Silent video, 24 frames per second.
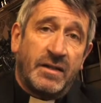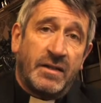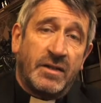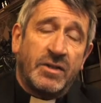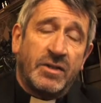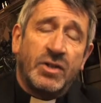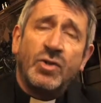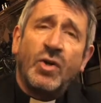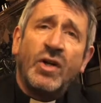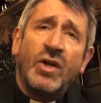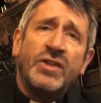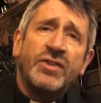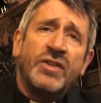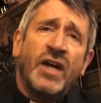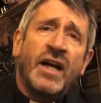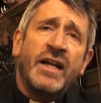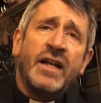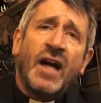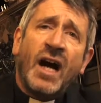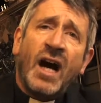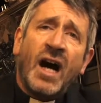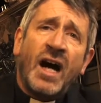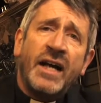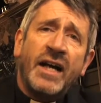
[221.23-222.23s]
And anoint
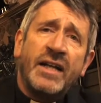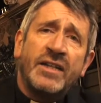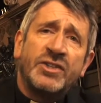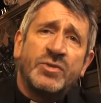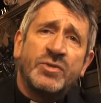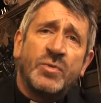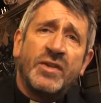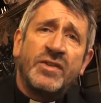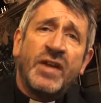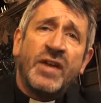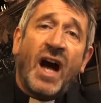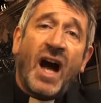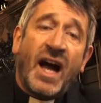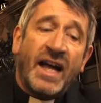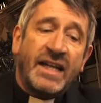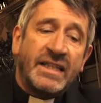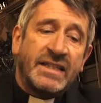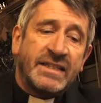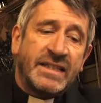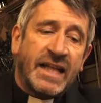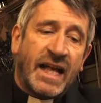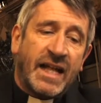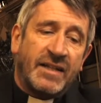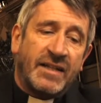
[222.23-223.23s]
thy eyes with eye
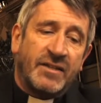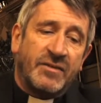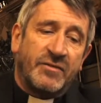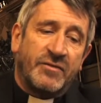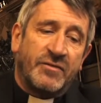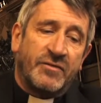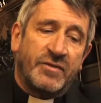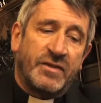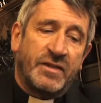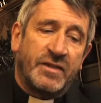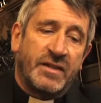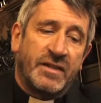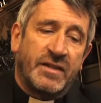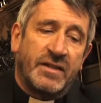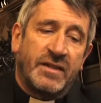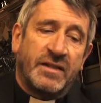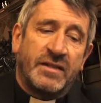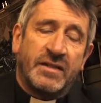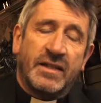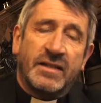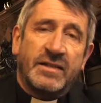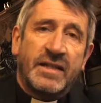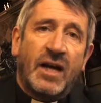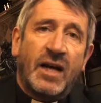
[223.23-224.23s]
salve,
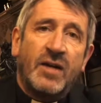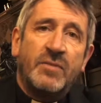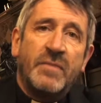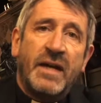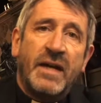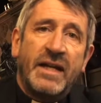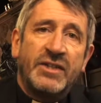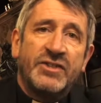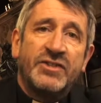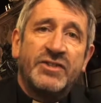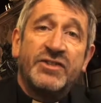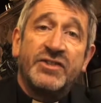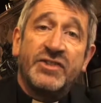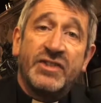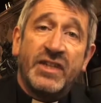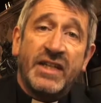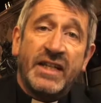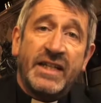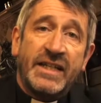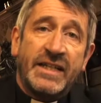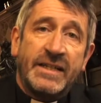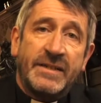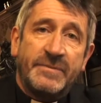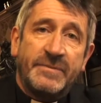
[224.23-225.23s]
that thou mayest
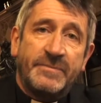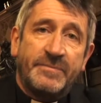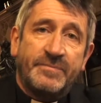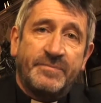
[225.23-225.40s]
see.